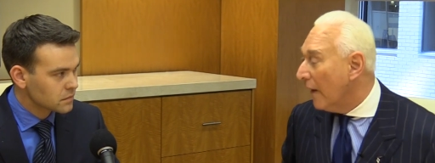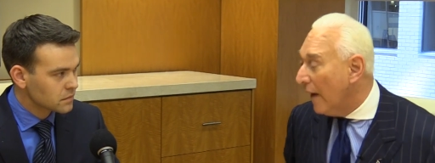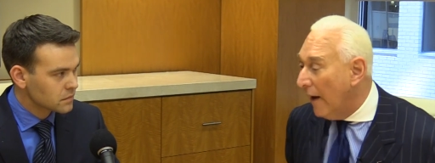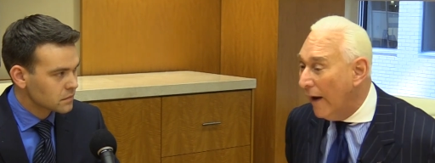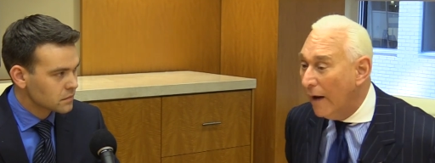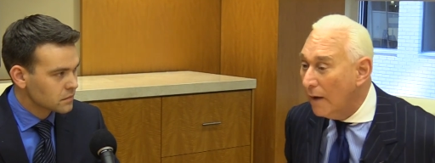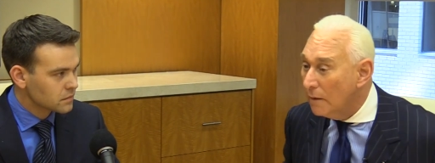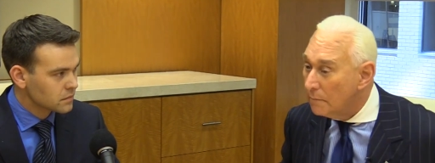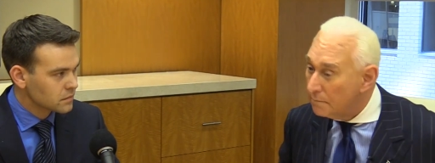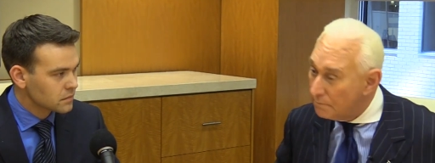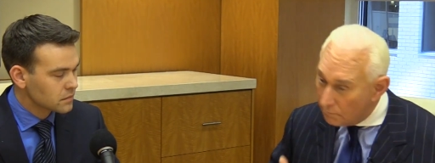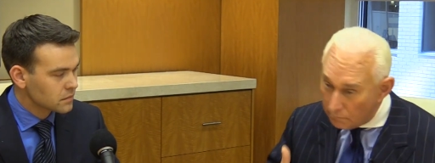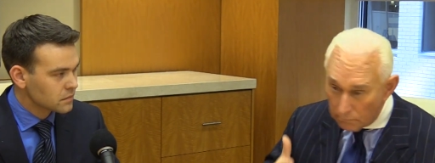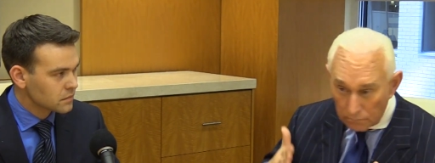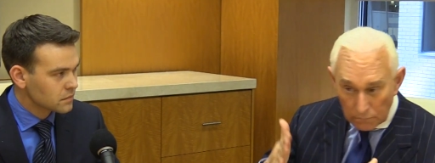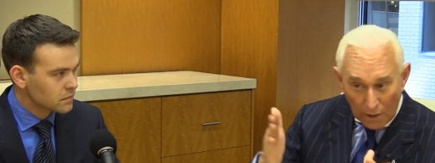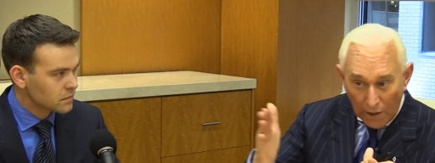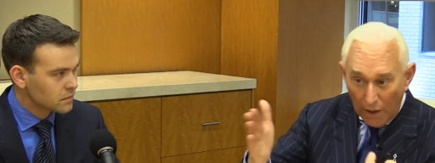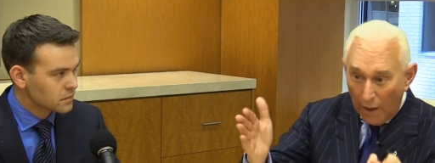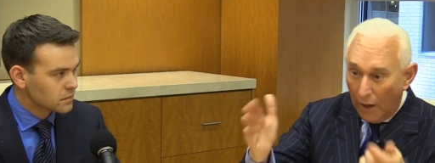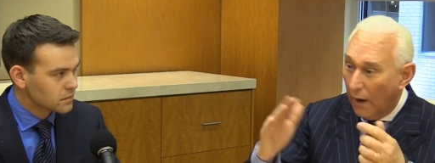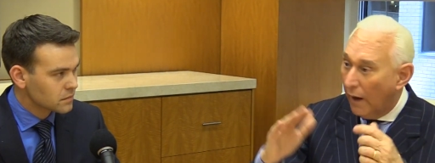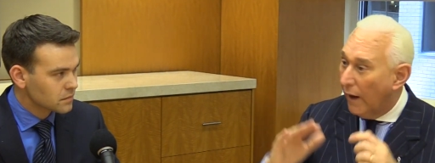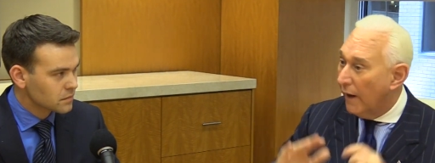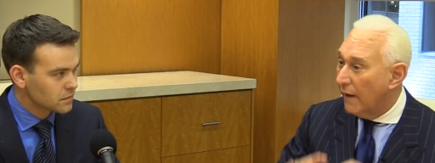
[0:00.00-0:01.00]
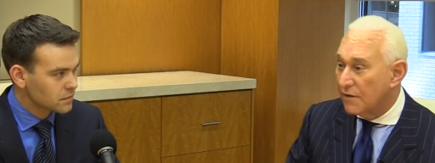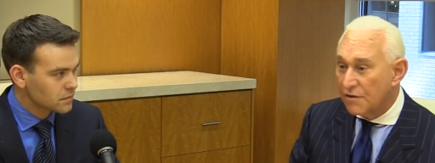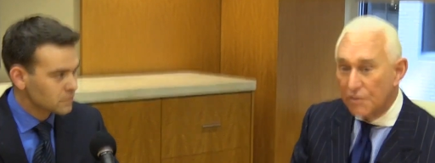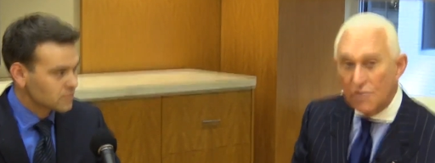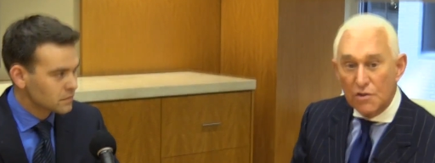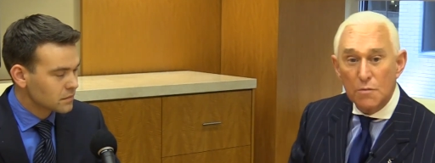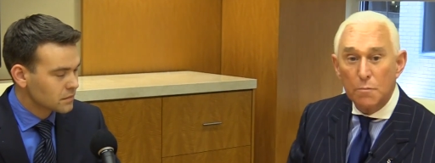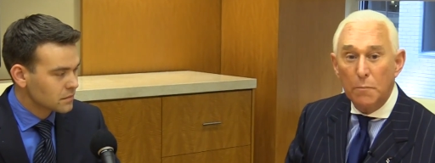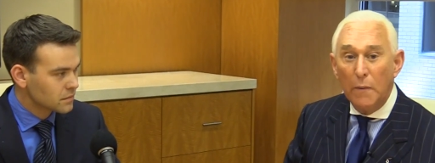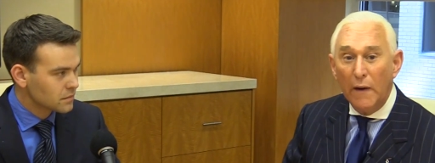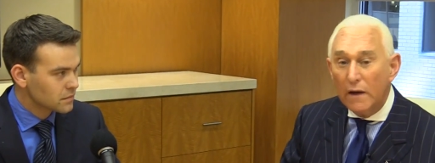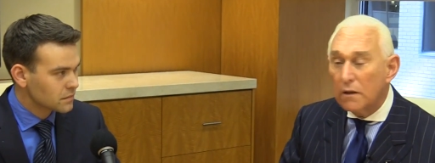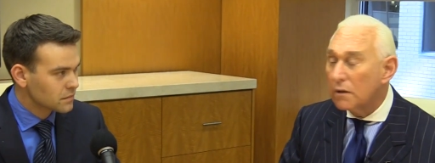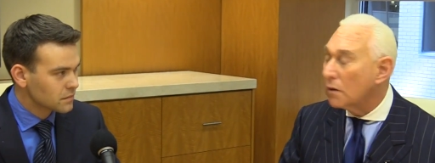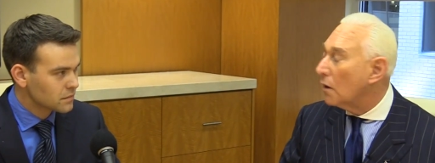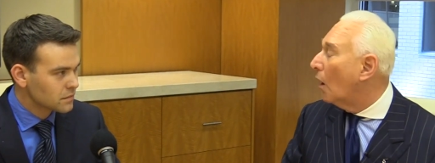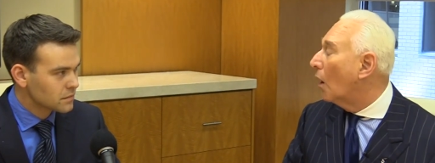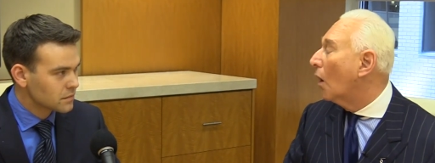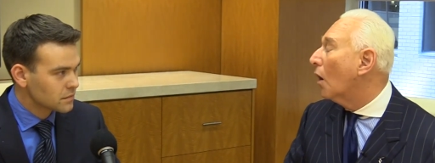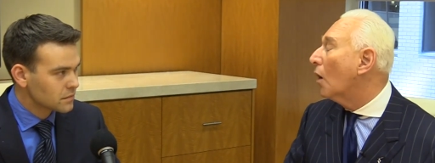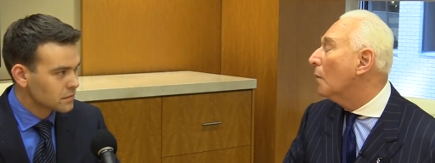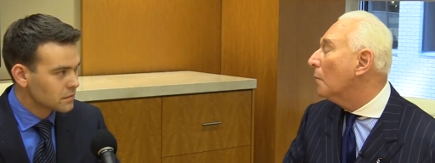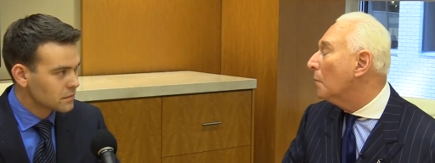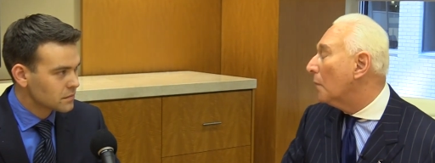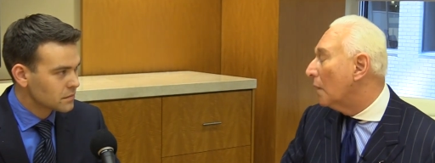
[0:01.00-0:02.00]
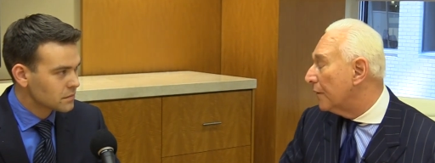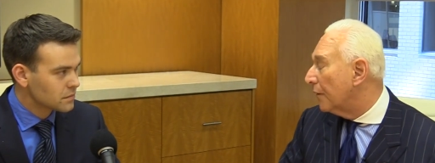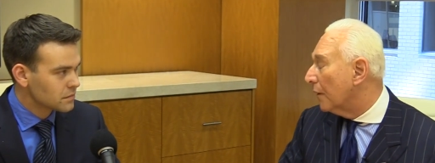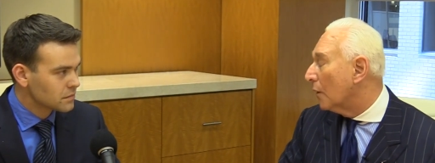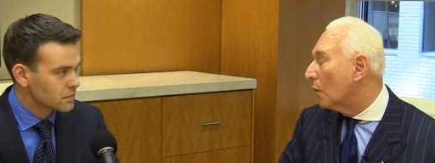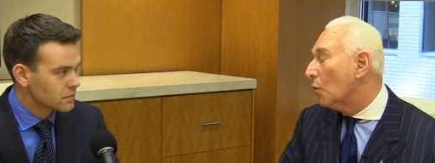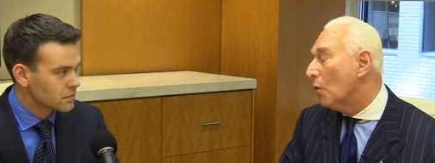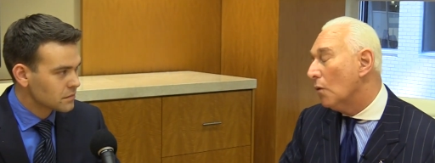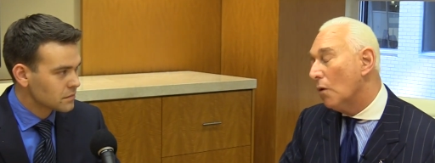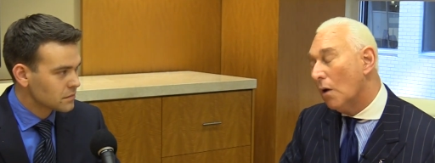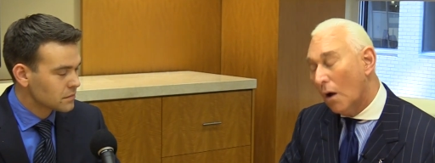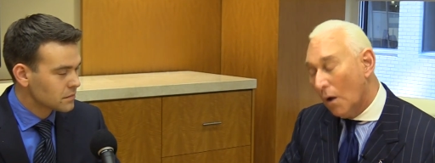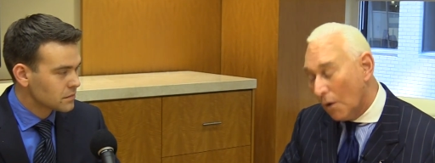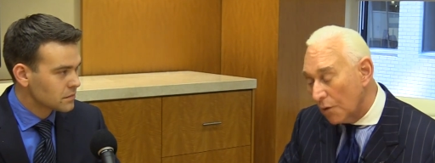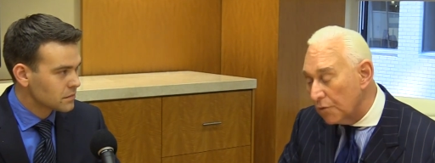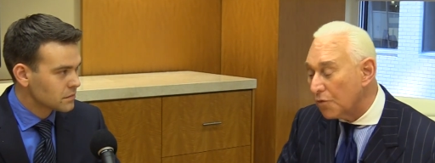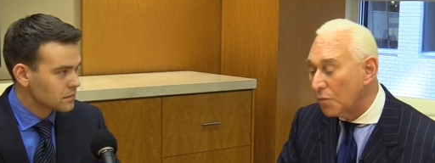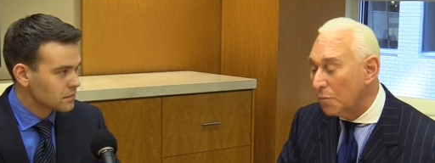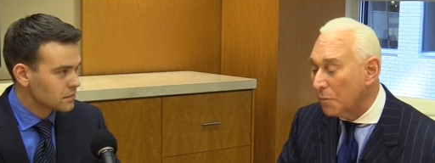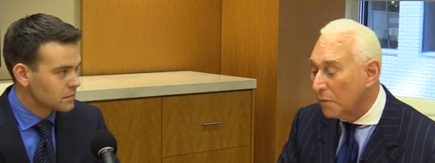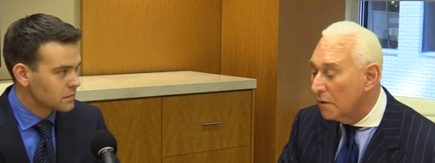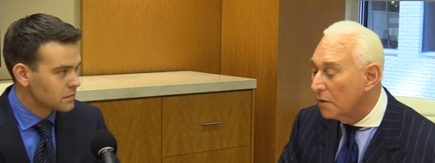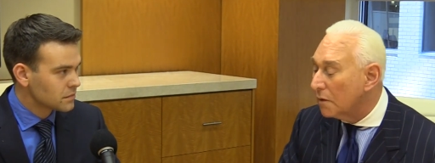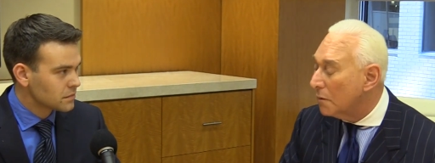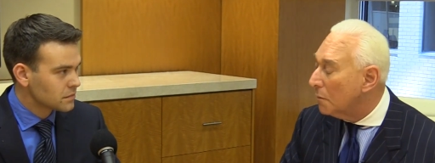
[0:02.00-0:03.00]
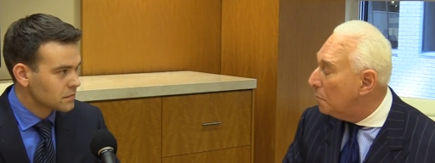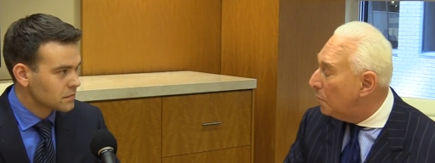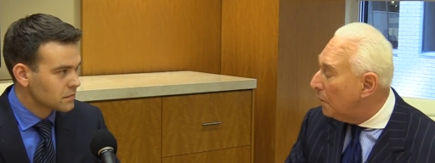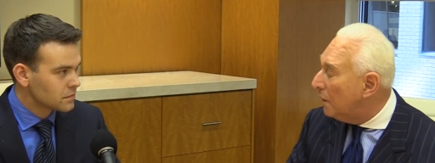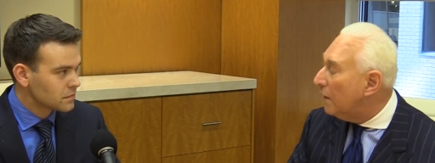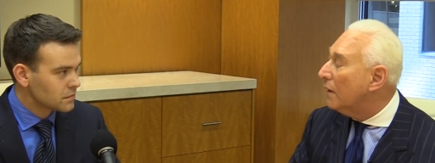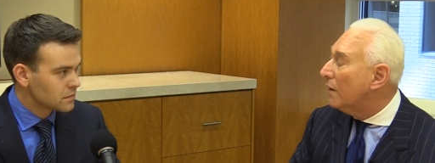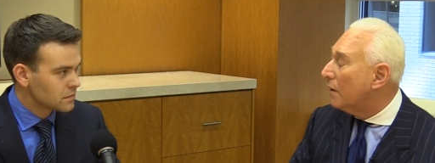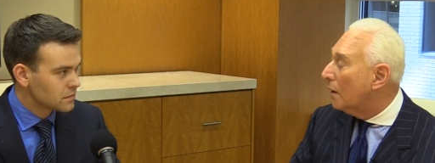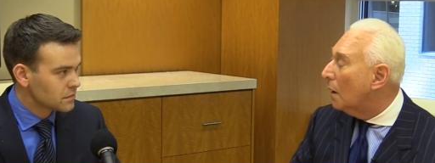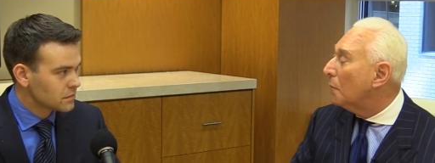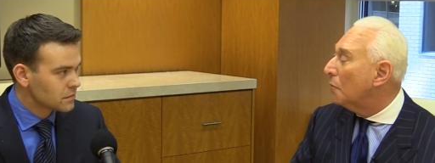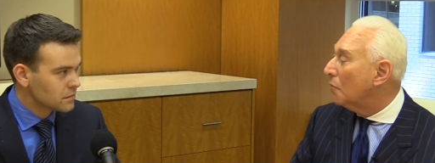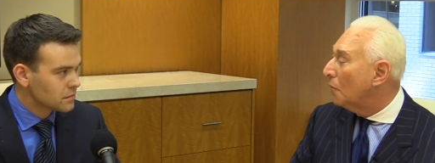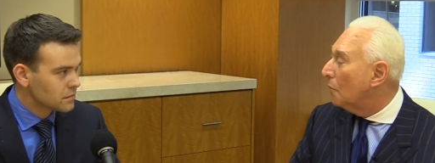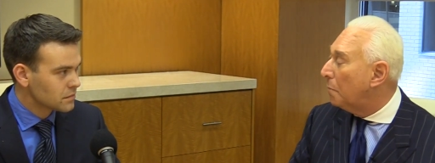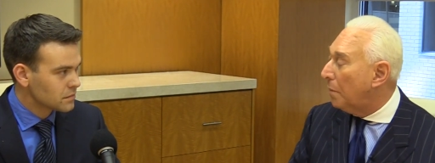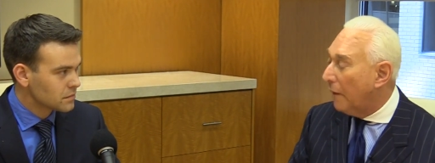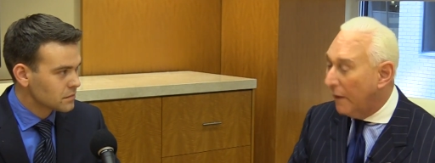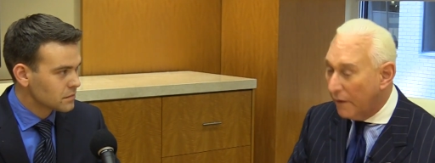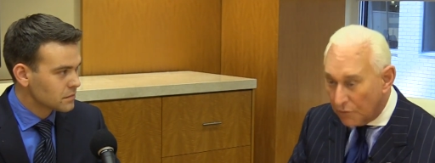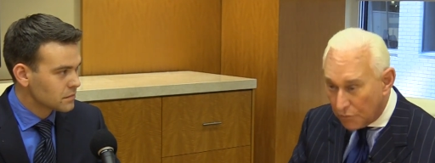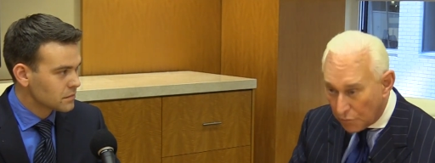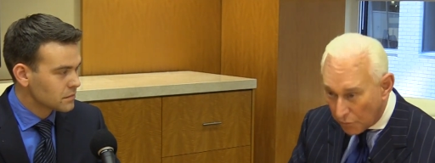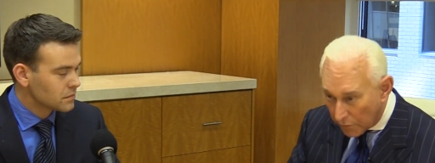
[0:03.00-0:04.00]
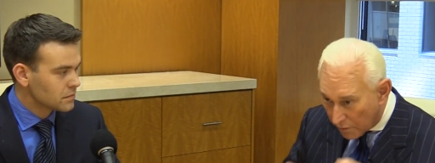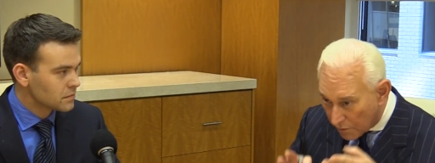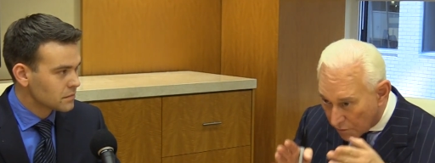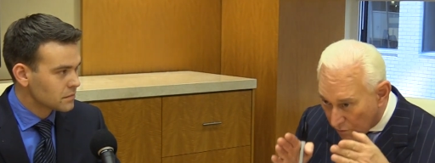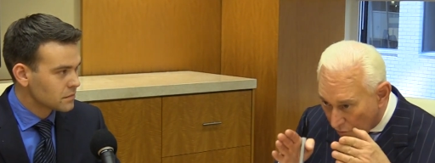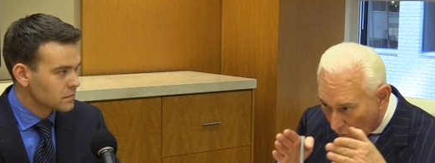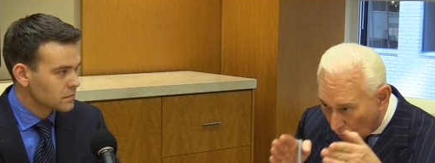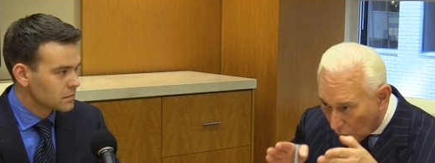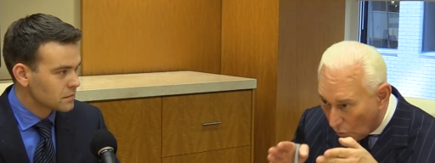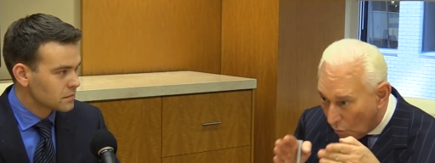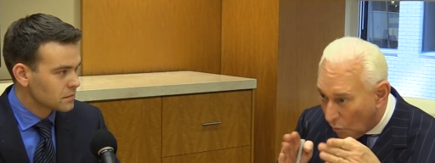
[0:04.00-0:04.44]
Speaker 1: that, I suspect there will ultimately be a number of patriots who